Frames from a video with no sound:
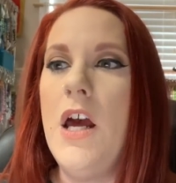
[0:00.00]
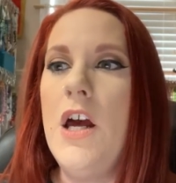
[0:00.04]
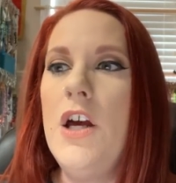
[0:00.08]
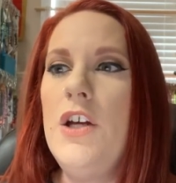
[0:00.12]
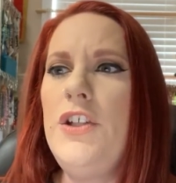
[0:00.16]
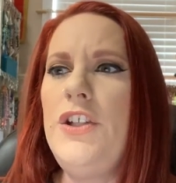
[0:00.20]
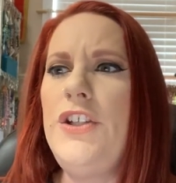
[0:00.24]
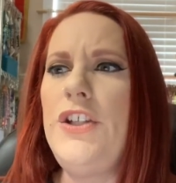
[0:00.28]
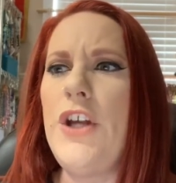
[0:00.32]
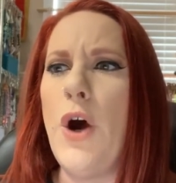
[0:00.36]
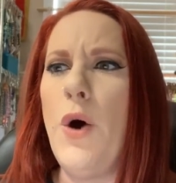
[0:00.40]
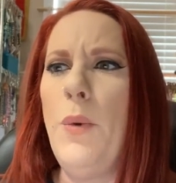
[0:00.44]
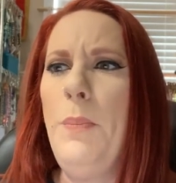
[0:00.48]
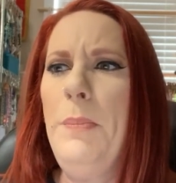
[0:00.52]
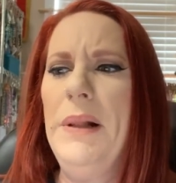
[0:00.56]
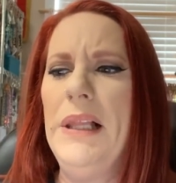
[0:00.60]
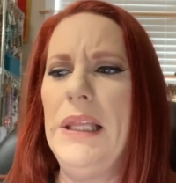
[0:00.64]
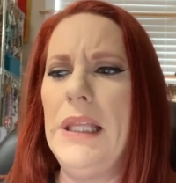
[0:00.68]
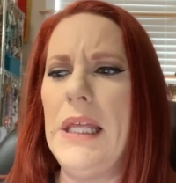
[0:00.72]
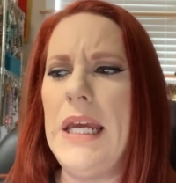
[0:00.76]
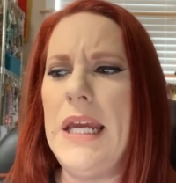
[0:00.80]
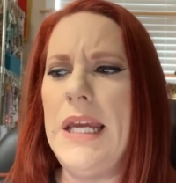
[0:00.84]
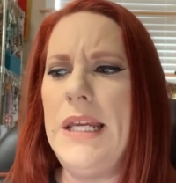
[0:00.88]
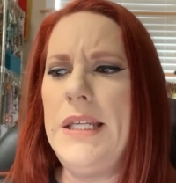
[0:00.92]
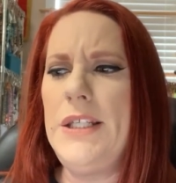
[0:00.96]
So
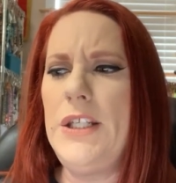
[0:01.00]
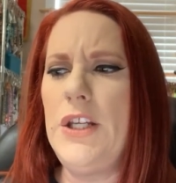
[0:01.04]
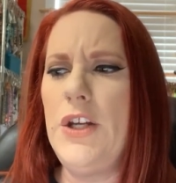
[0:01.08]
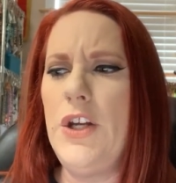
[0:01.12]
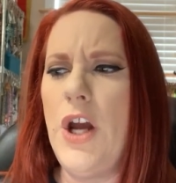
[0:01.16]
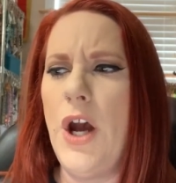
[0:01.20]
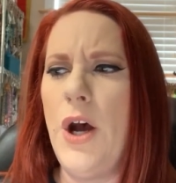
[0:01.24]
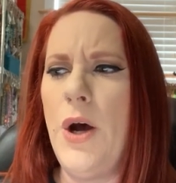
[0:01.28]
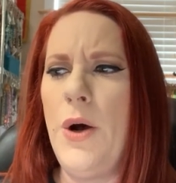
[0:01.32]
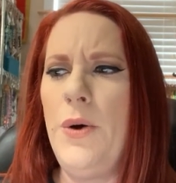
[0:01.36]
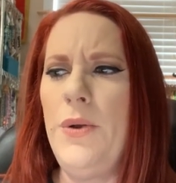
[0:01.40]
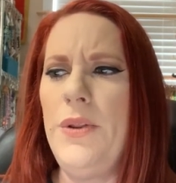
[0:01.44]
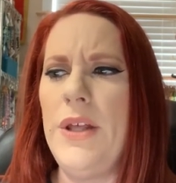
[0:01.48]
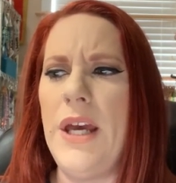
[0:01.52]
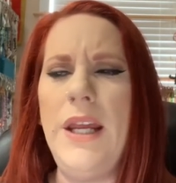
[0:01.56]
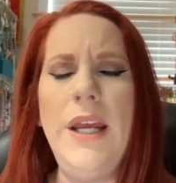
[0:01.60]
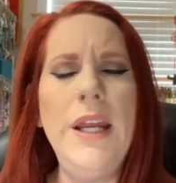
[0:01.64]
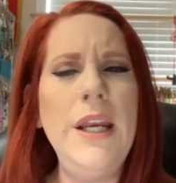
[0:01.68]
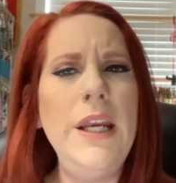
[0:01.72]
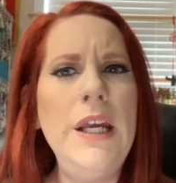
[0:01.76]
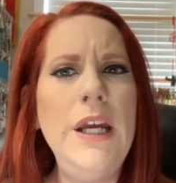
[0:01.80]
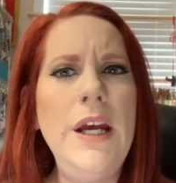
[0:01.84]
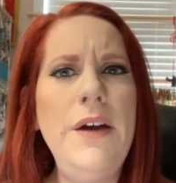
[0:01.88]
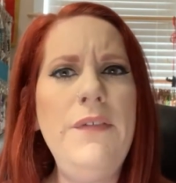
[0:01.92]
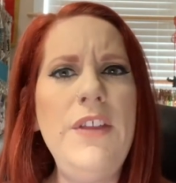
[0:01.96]
please know that
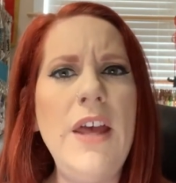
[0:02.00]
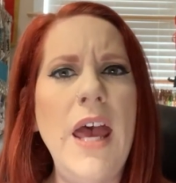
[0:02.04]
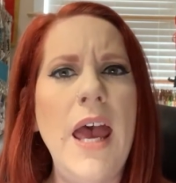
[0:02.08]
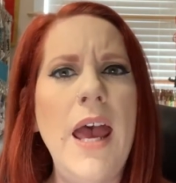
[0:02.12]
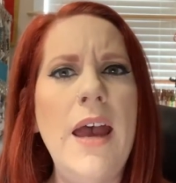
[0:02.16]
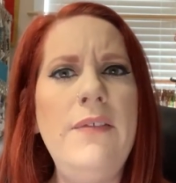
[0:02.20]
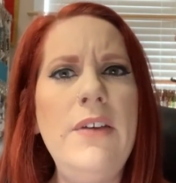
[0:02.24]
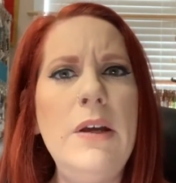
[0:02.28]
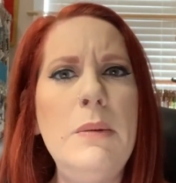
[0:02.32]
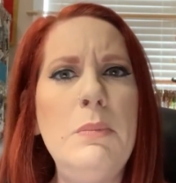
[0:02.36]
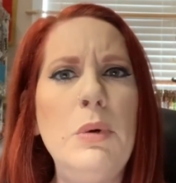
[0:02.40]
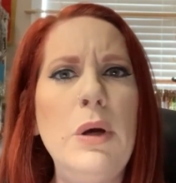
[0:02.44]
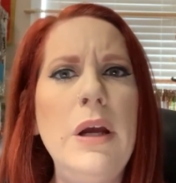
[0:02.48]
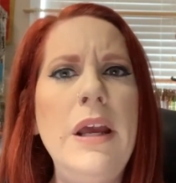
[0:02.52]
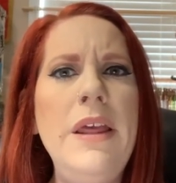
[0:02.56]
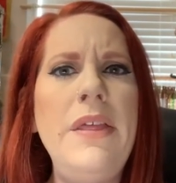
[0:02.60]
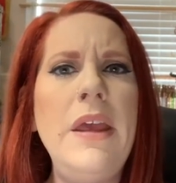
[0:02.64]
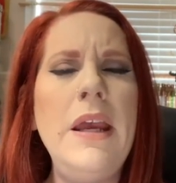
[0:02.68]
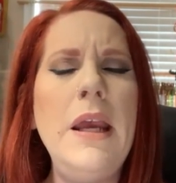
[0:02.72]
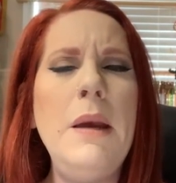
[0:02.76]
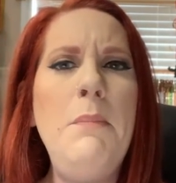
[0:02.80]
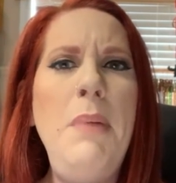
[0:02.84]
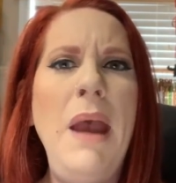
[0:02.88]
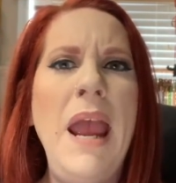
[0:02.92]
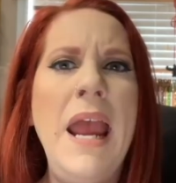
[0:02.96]
any of the heavy
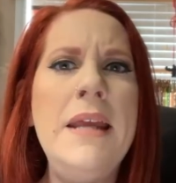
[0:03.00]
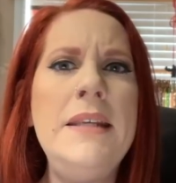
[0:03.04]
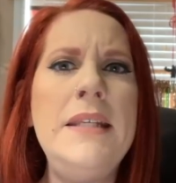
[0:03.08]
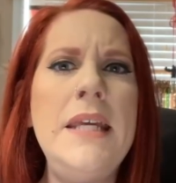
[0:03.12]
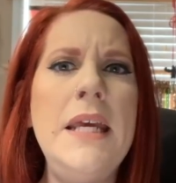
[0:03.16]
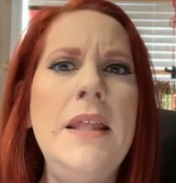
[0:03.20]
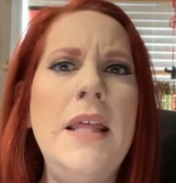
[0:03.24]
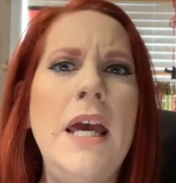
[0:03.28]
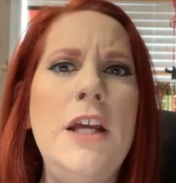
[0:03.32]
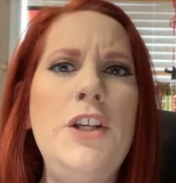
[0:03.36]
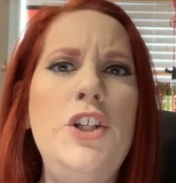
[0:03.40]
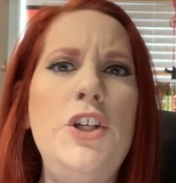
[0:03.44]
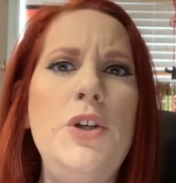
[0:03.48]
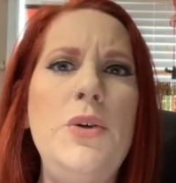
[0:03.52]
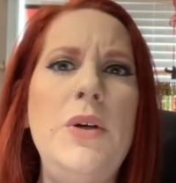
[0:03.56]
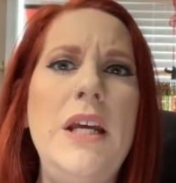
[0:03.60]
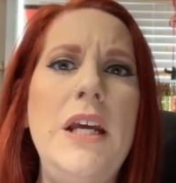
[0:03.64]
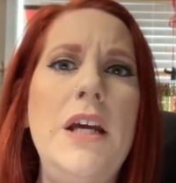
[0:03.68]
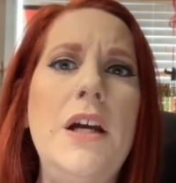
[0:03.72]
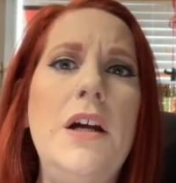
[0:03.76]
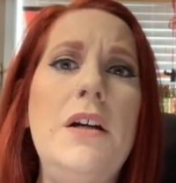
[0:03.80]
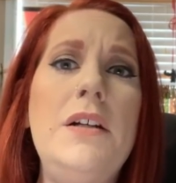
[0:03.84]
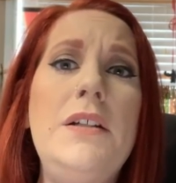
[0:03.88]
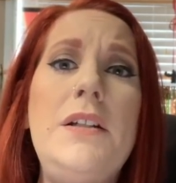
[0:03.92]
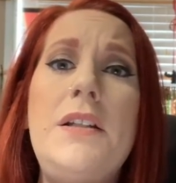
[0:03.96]
breathing and panting that you
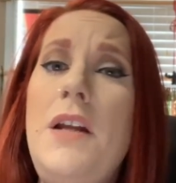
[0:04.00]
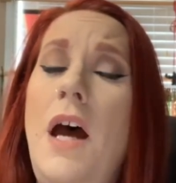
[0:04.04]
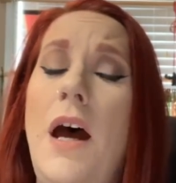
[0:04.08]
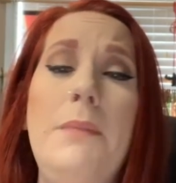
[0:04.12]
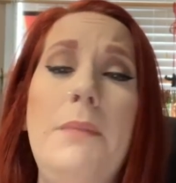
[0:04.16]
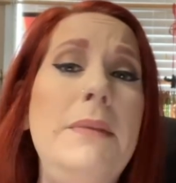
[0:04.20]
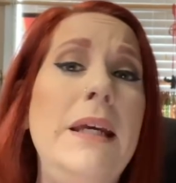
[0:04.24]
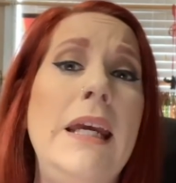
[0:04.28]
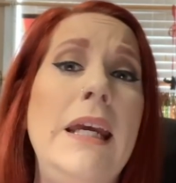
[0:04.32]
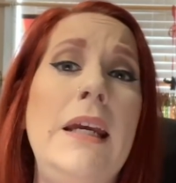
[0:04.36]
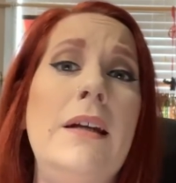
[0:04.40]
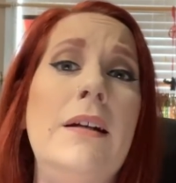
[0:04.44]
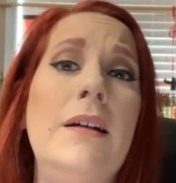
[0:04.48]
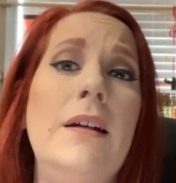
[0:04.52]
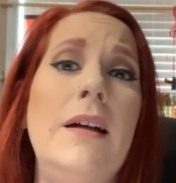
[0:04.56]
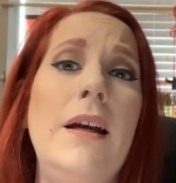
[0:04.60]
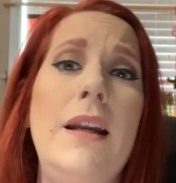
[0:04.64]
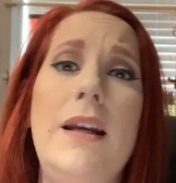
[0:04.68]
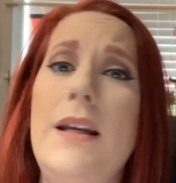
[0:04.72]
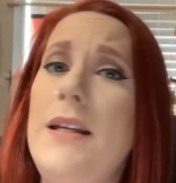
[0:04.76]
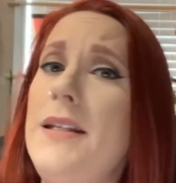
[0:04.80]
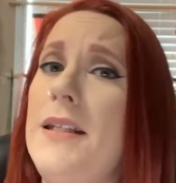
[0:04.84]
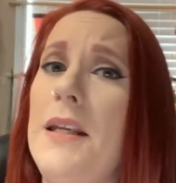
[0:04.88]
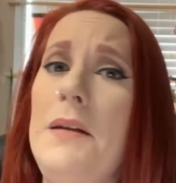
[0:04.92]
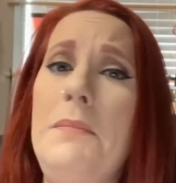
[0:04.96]
hear is not me.
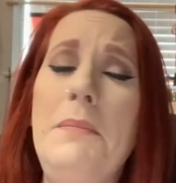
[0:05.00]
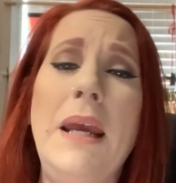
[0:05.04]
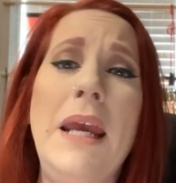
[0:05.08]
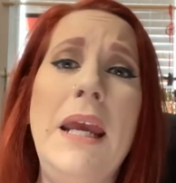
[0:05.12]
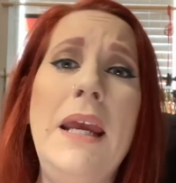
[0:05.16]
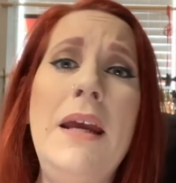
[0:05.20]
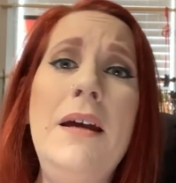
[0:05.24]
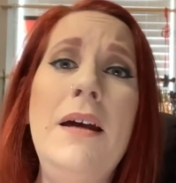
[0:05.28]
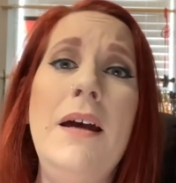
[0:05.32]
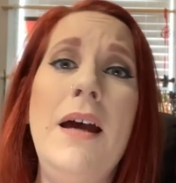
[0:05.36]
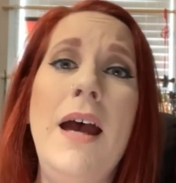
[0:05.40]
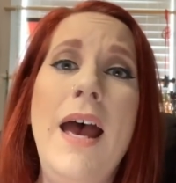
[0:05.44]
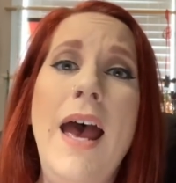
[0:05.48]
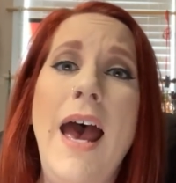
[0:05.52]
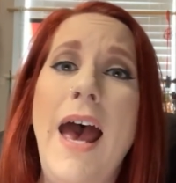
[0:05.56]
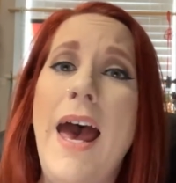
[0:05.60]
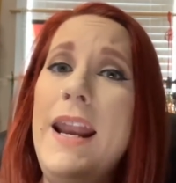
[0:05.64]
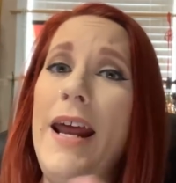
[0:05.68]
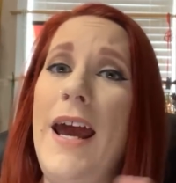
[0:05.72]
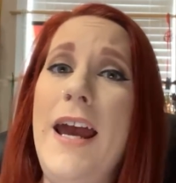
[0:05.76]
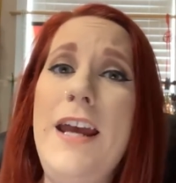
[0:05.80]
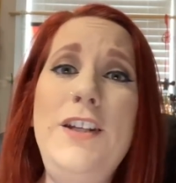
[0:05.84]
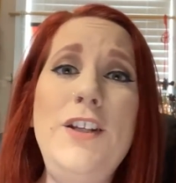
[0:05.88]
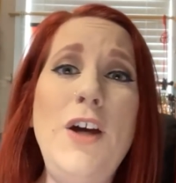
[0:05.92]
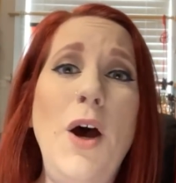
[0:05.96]
It isn't me.
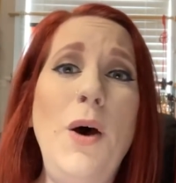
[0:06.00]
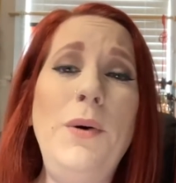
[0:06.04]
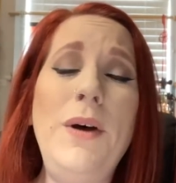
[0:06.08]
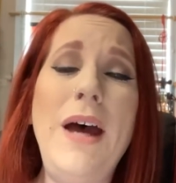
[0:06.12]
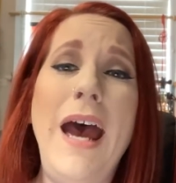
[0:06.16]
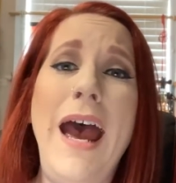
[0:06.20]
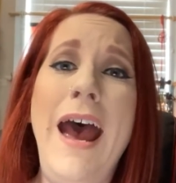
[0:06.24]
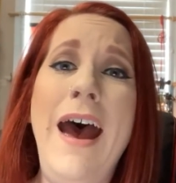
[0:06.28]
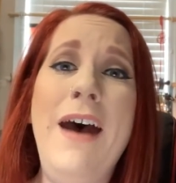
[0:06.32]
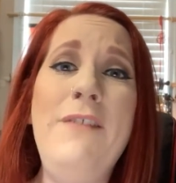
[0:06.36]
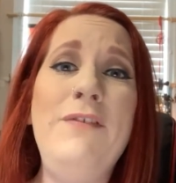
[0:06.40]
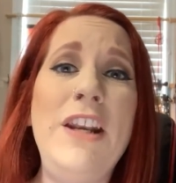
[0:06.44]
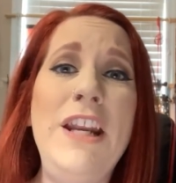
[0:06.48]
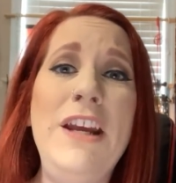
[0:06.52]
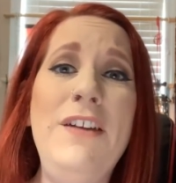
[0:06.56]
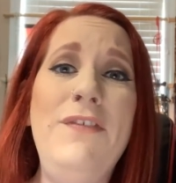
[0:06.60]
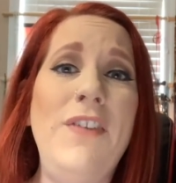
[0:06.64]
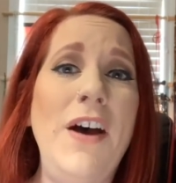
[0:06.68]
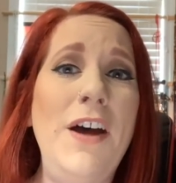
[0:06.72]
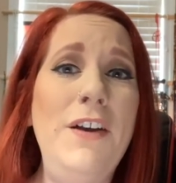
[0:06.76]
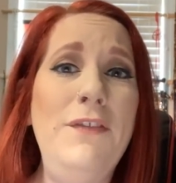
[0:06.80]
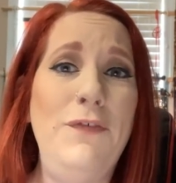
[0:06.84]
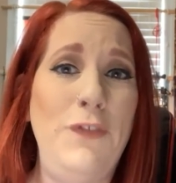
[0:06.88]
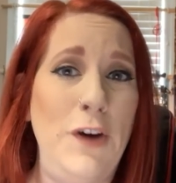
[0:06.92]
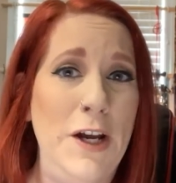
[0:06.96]
And I don't have any
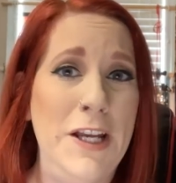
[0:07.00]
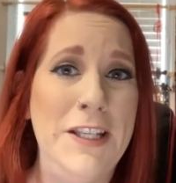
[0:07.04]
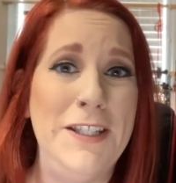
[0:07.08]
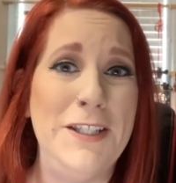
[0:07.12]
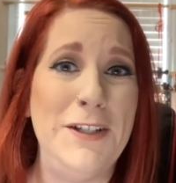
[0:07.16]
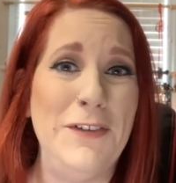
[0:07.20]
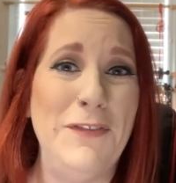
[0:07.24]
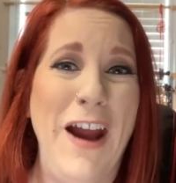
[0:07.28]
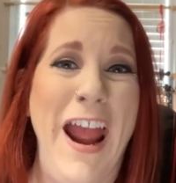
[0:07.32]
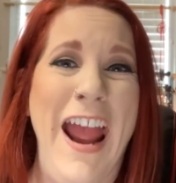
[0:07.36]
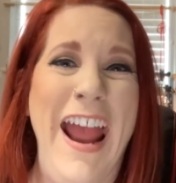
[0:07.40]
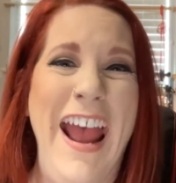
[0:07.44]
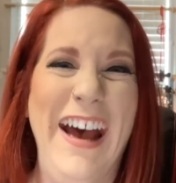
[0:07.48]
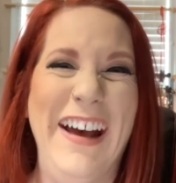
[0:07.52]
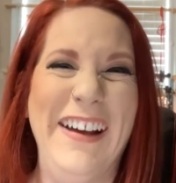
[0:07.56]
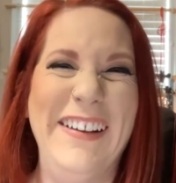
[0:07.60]
fun friends around.